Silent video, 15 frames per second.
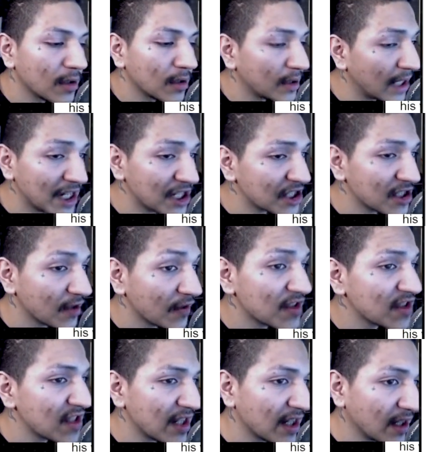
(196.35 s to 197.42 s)
not just of the
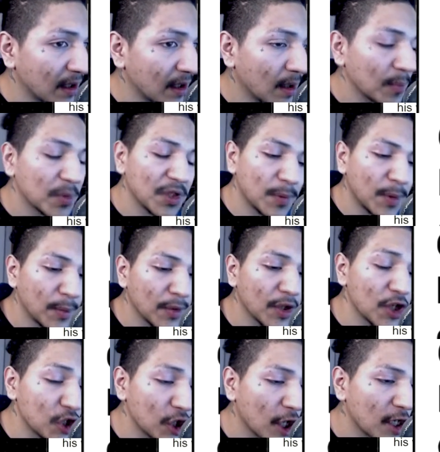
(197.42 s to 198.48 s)
city, but the people in
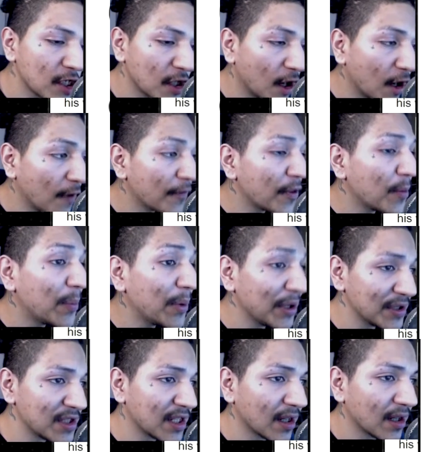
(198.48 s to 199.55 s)
charge of the
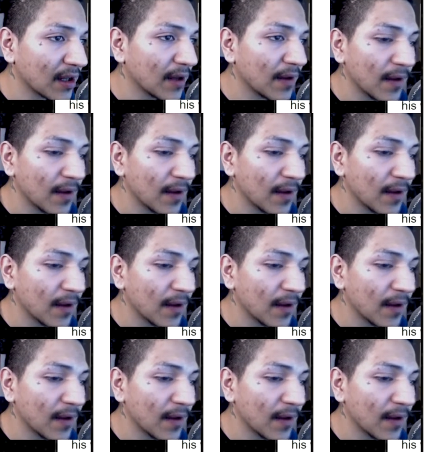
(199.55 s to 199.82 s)
building.